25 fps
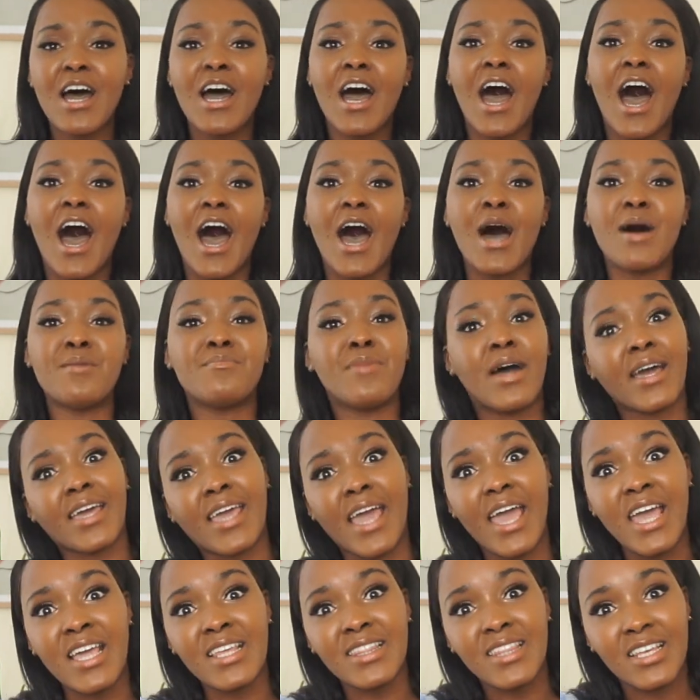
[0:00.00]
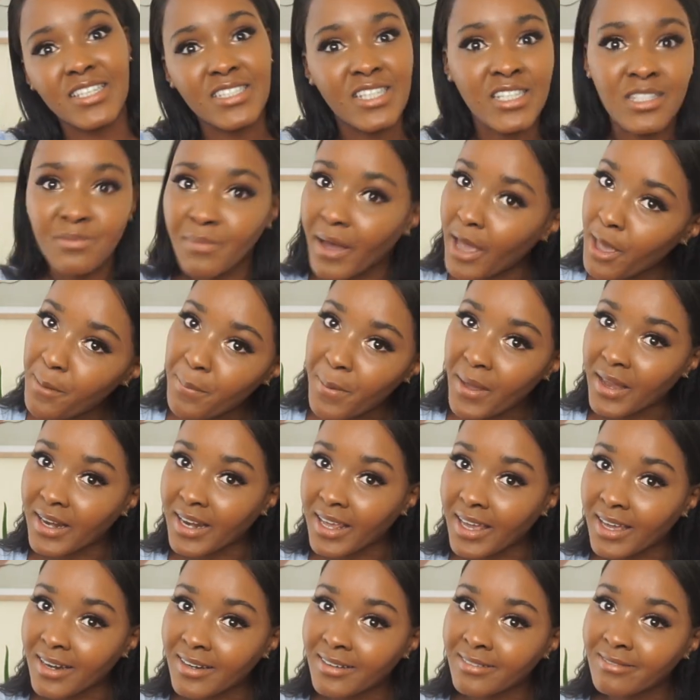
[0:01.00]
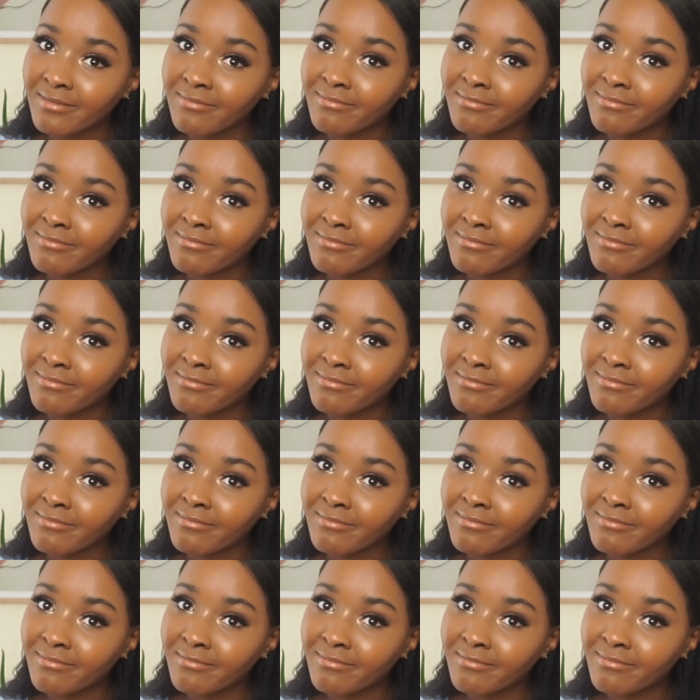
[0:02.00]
Um, again, this is my opinion